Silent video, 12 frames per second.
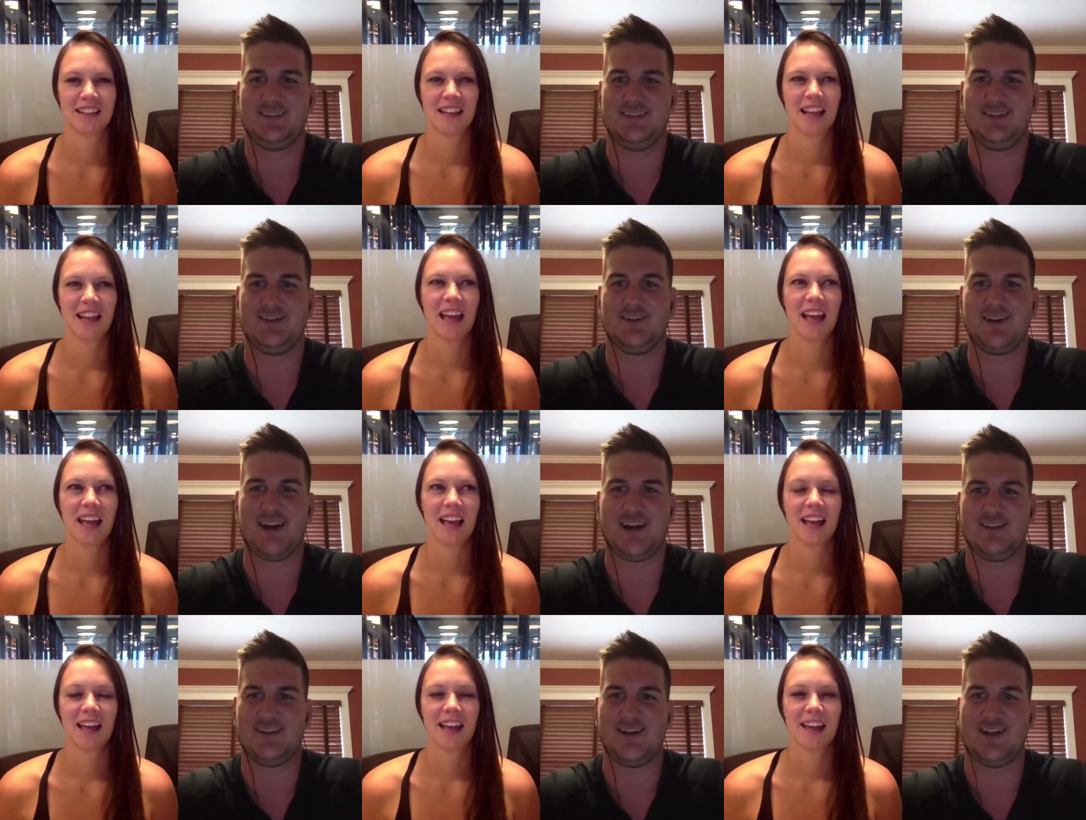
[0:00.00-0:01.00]
Speaker 1: you know they're
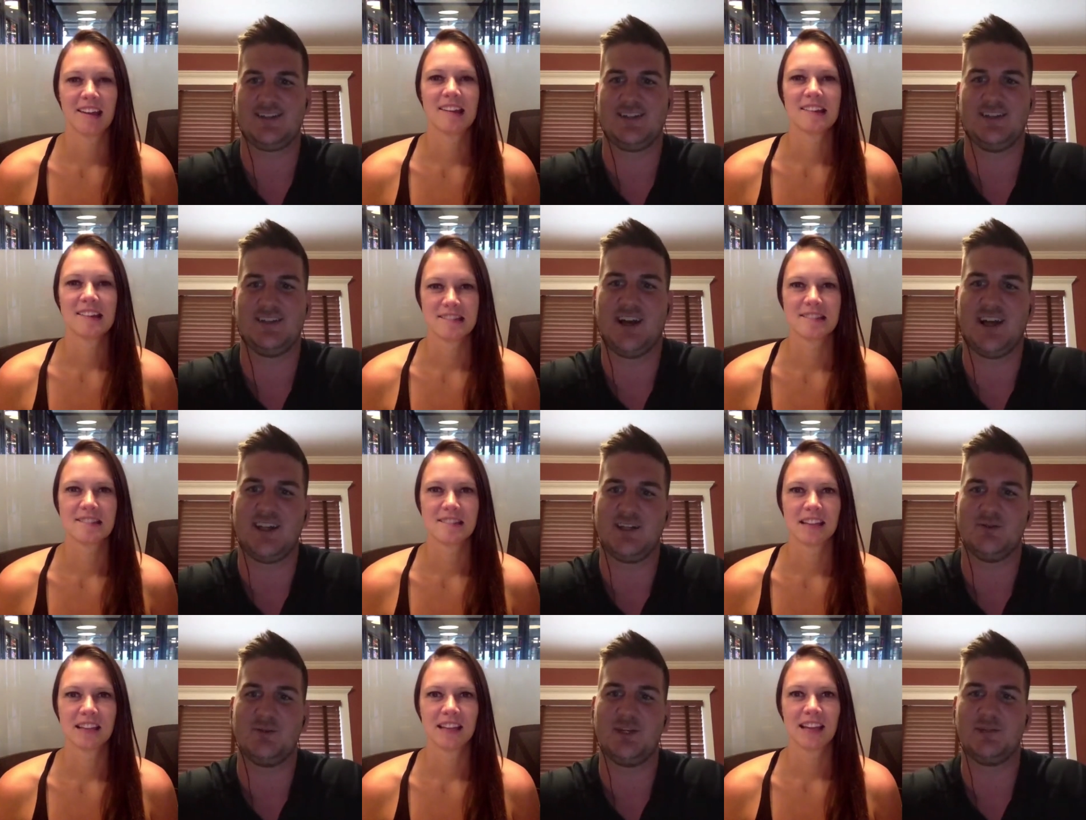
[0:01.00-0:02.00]
not they're not seeing the value
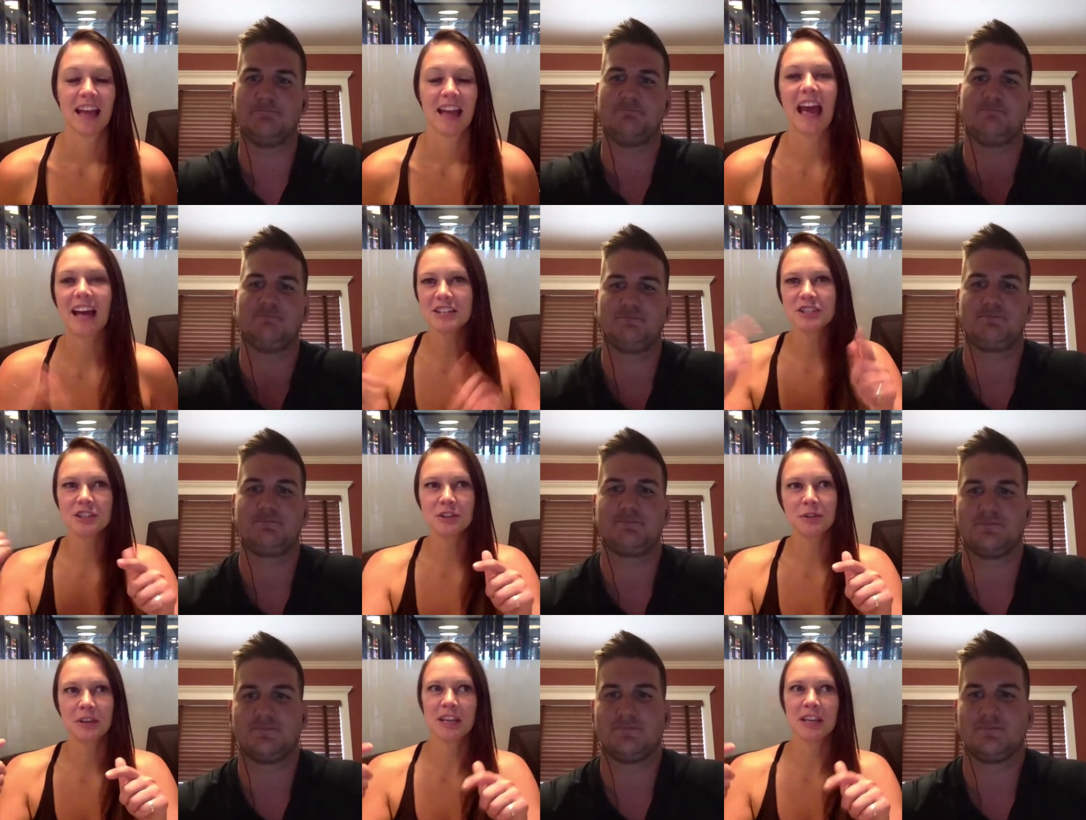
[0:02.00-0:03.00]
in me.
Speaker 2: How did
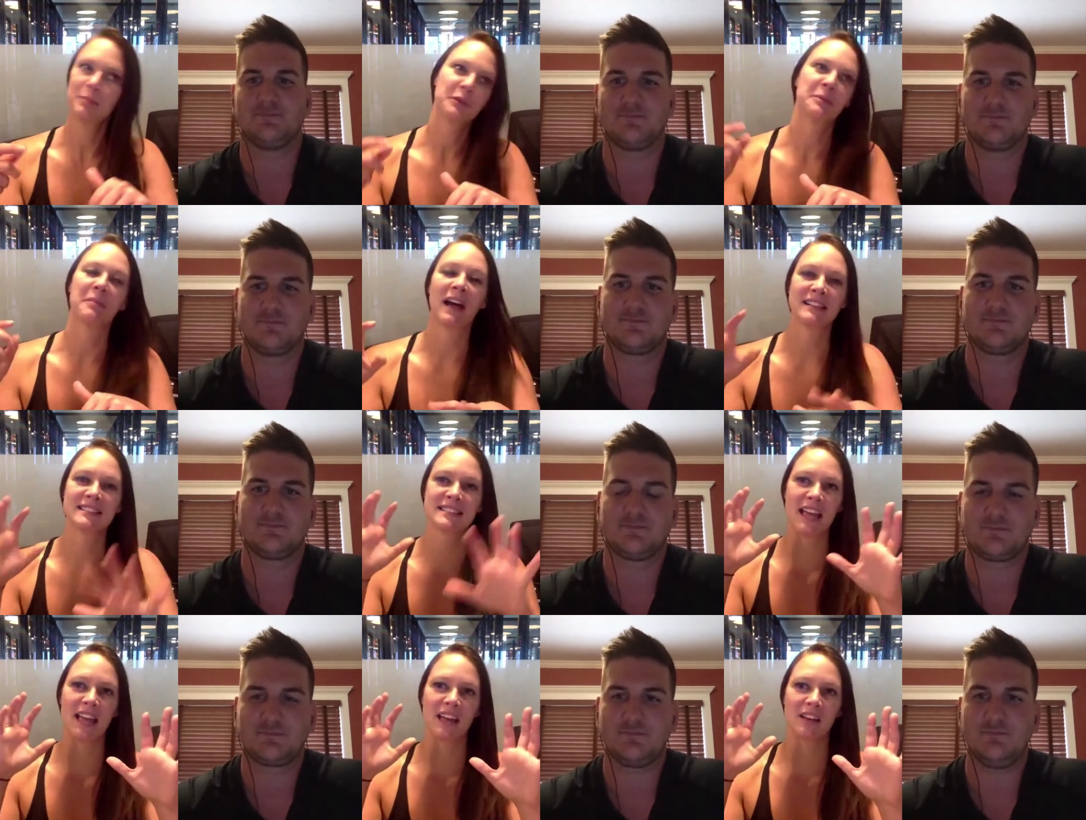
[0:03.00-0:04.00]
you keep your
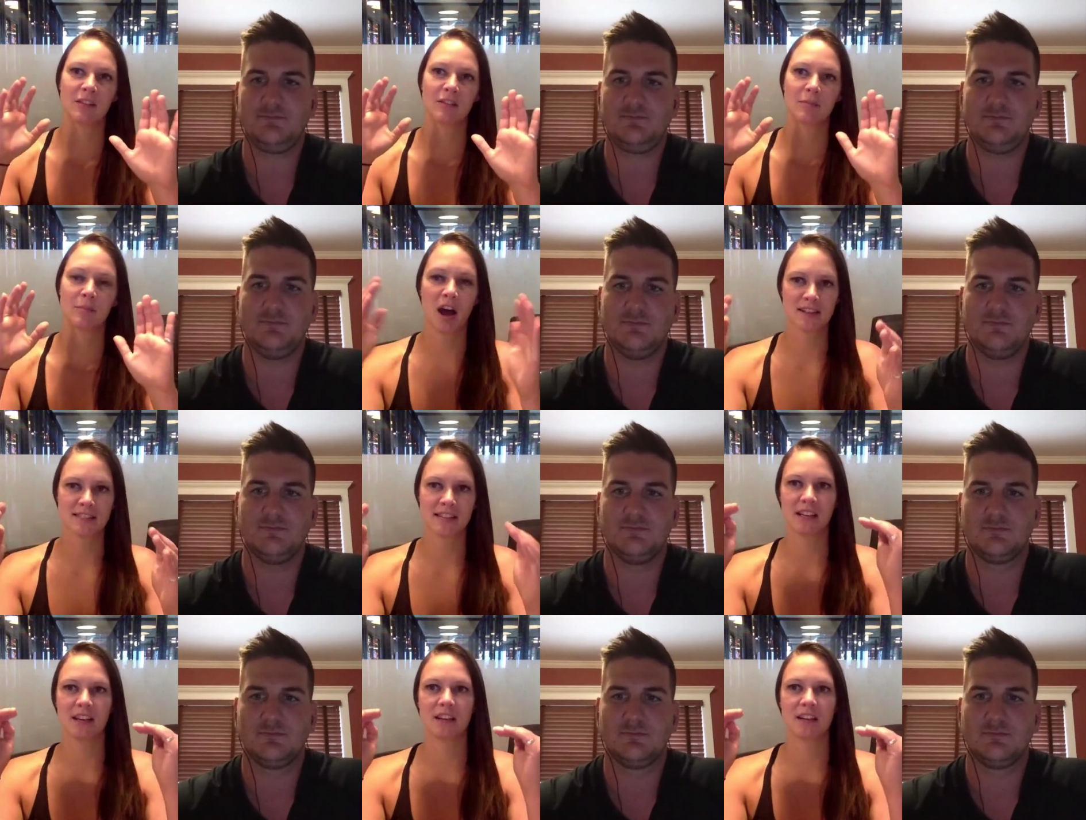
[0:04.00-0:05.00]
mindset
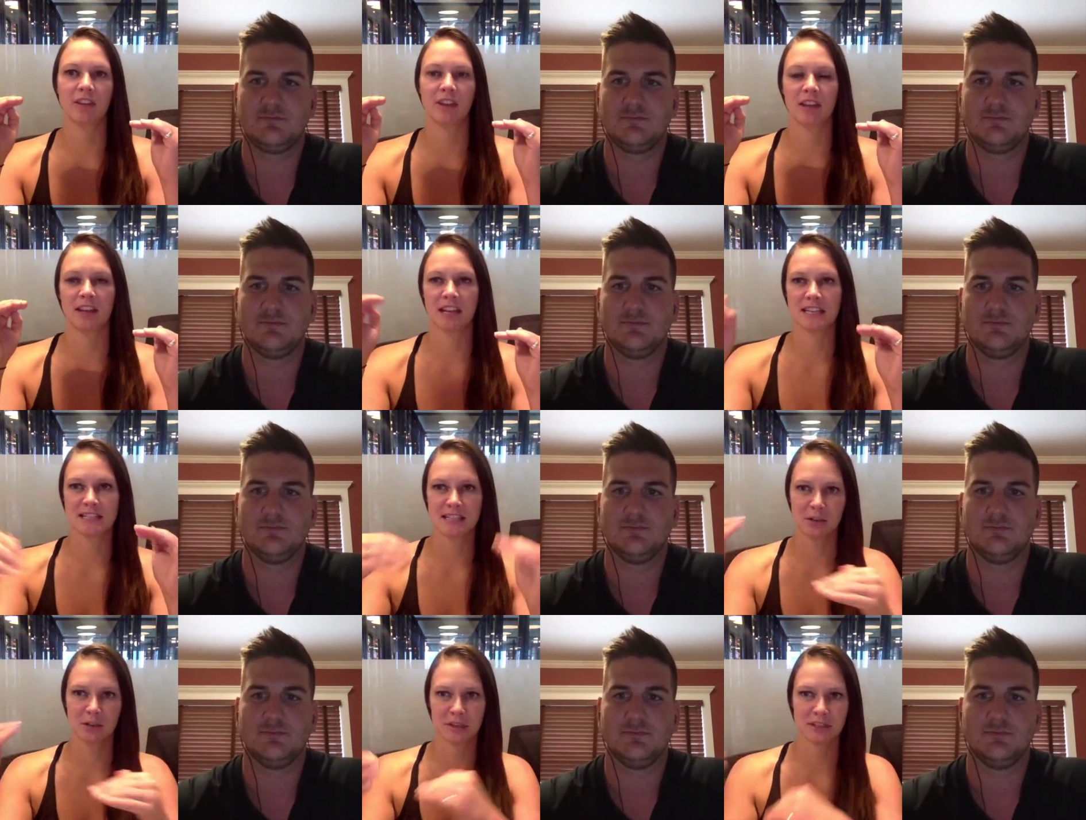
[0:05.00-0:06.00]
positive and
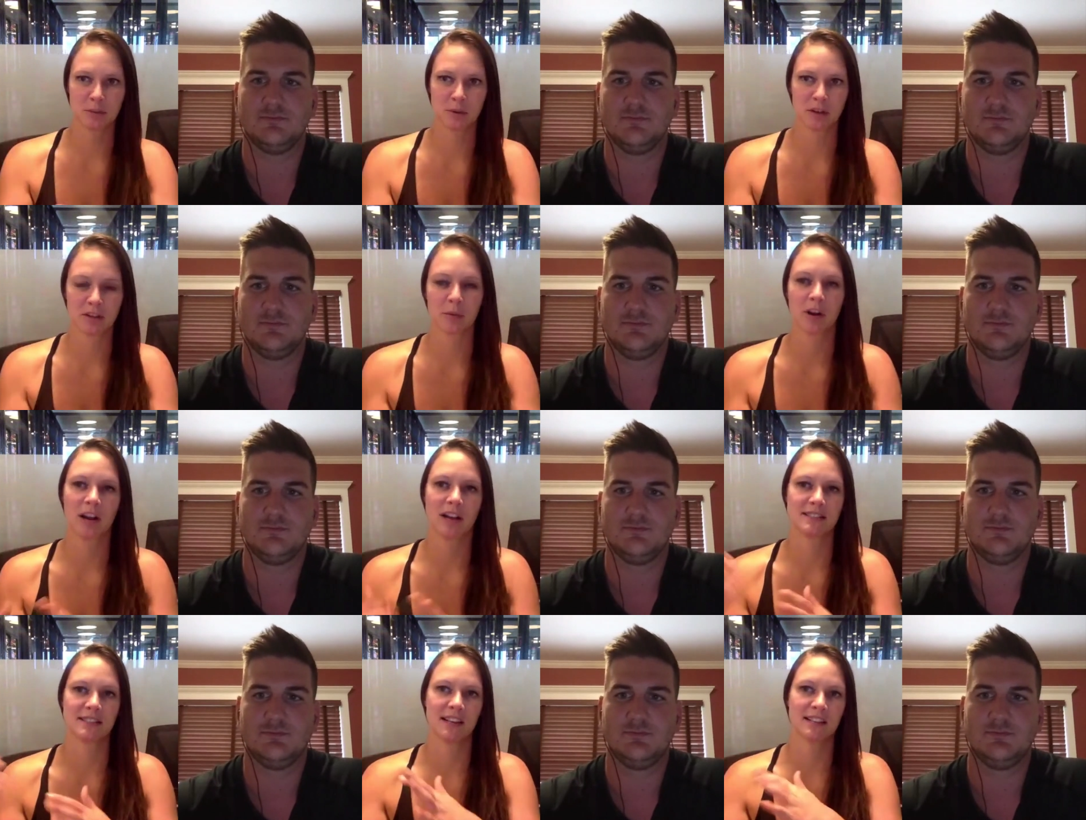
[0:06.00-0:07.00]
continuing to work the
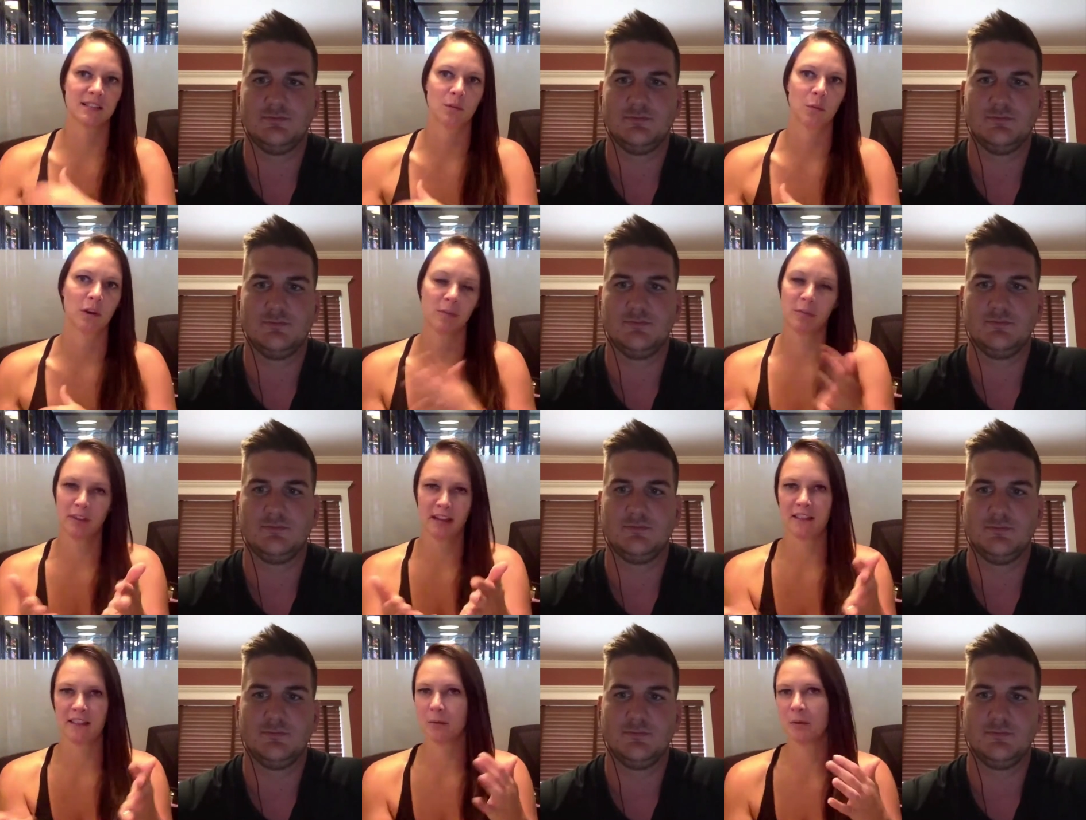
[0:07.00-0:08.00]
process and work the
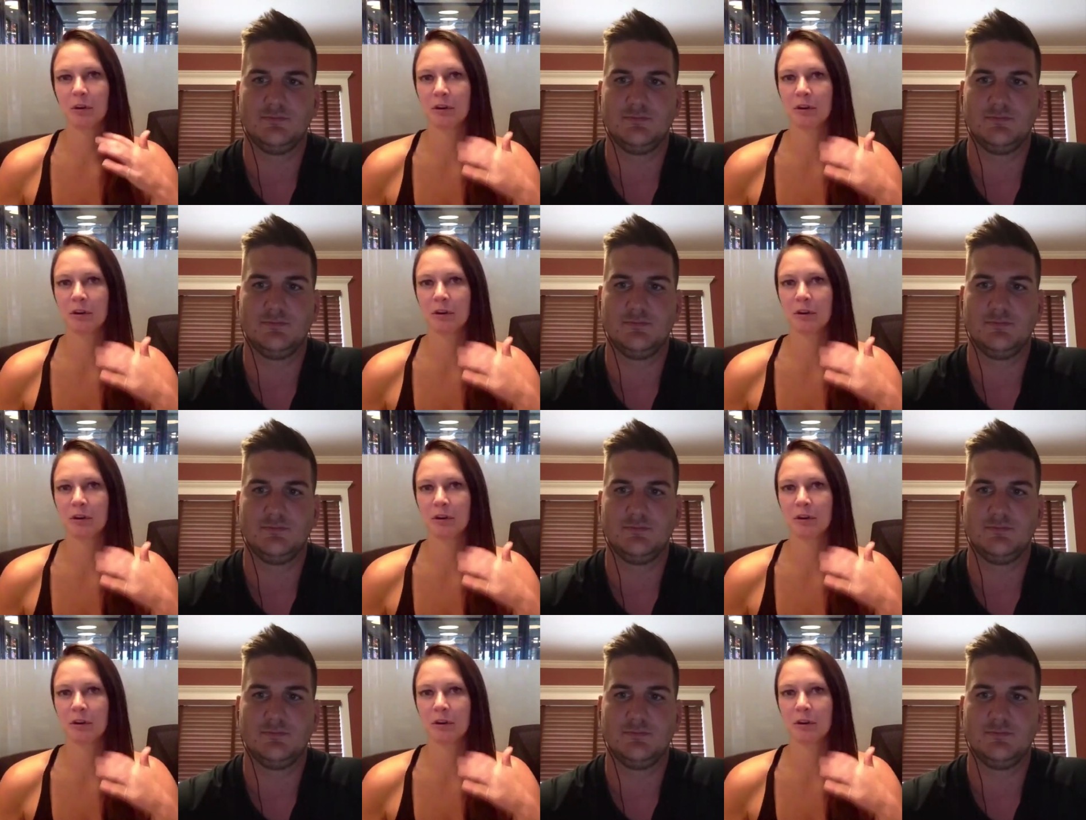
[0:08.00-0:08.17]
plan that we